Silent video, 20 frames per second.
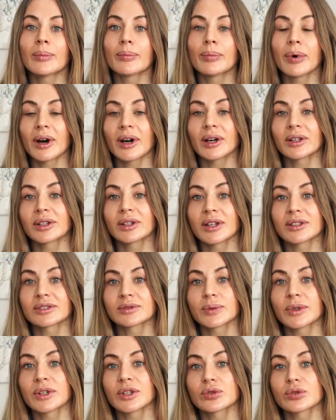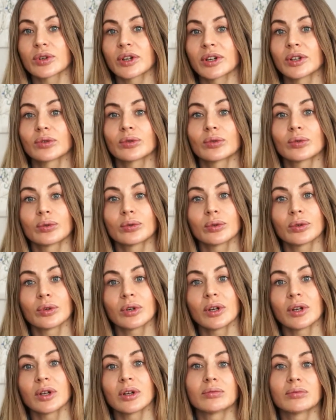but as well trying
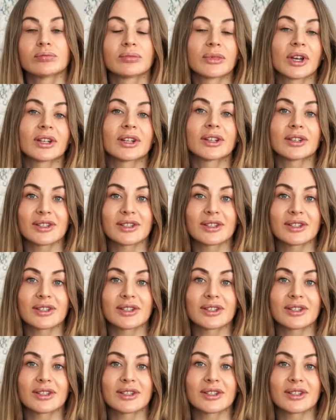to get a